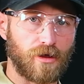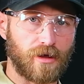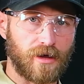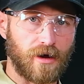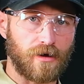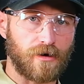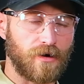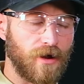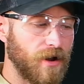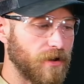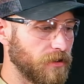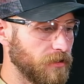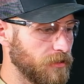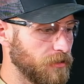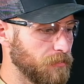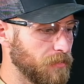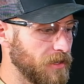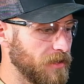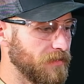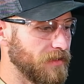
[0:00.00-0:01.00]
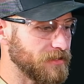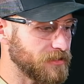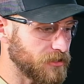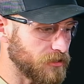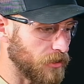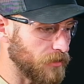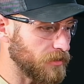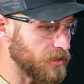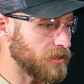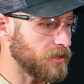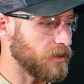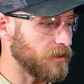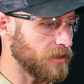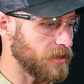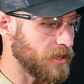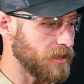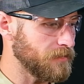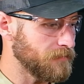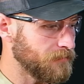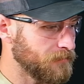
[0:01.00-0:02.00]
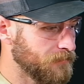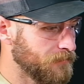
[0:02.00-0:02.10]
the cutter out a little bit and then start the cut again.